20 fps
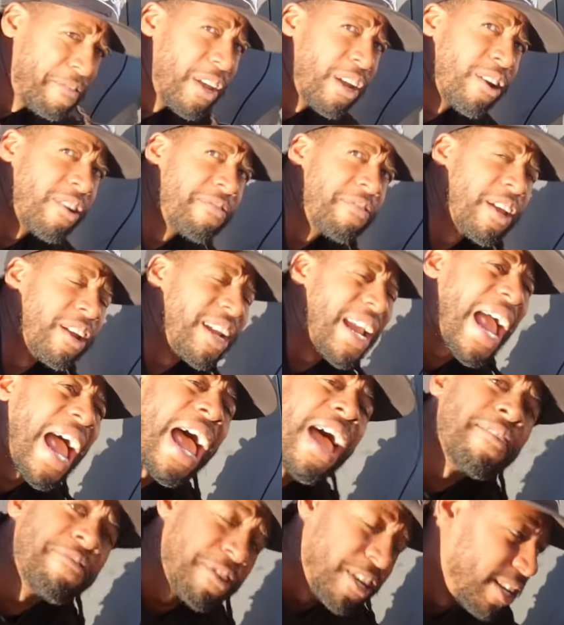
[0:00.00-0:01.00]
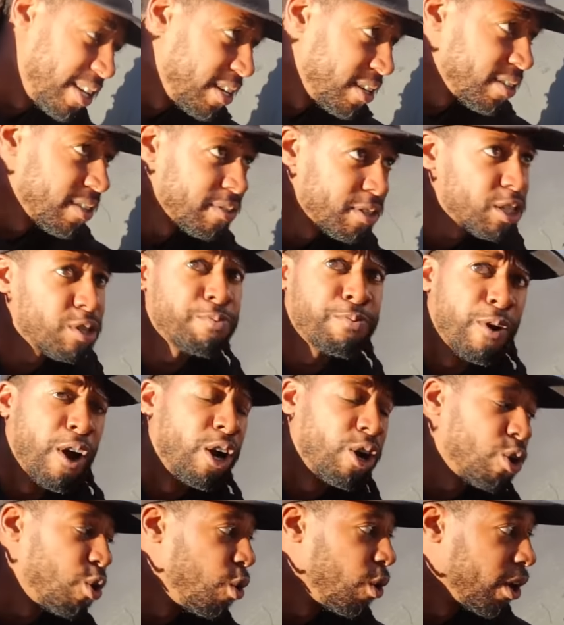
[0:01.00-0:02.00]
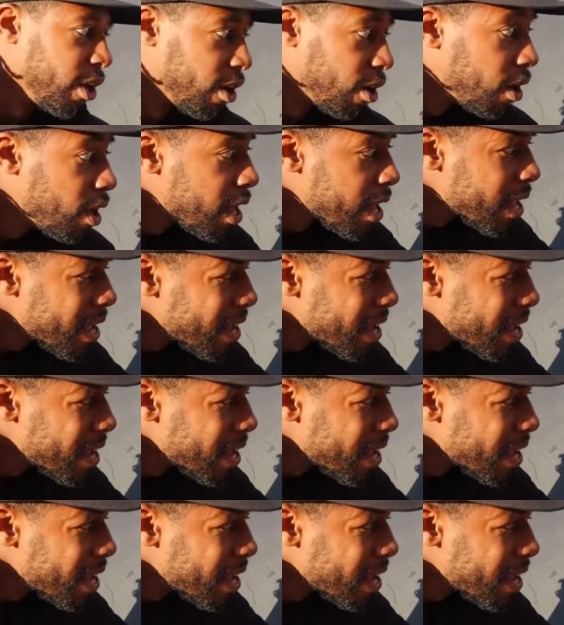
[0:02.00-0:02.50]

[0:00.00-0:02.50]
very, very heavy sprung coil.